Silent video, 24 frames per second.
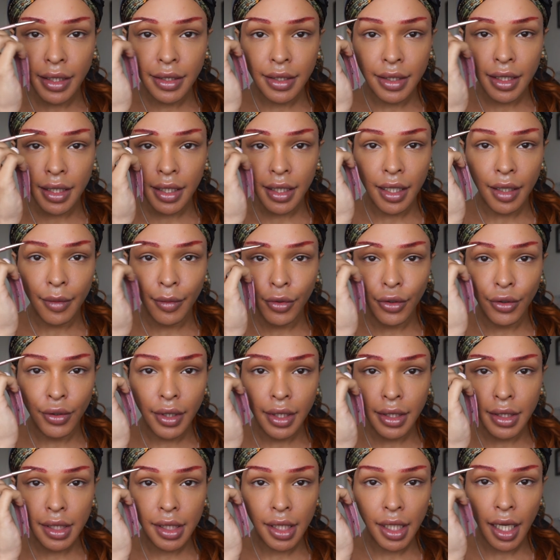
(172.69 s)
it's gonna come
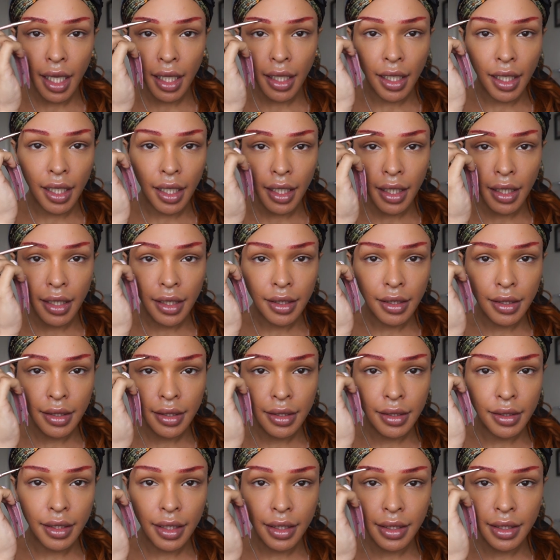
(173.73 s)
all together.
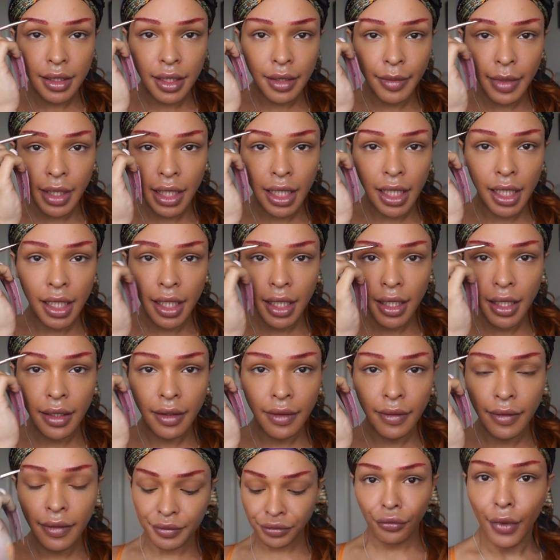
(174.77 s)
Trust and
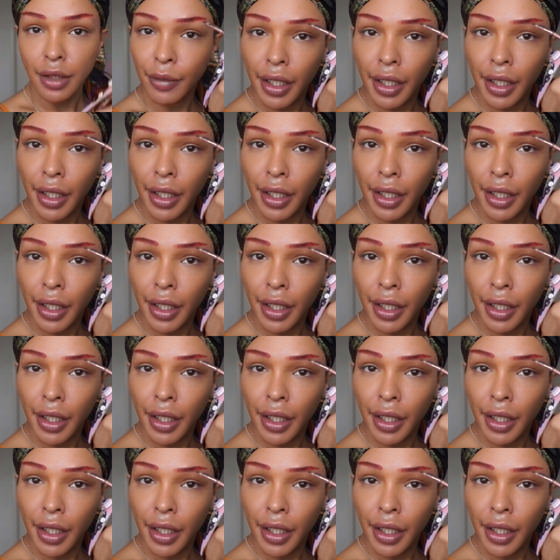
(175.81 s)
believe.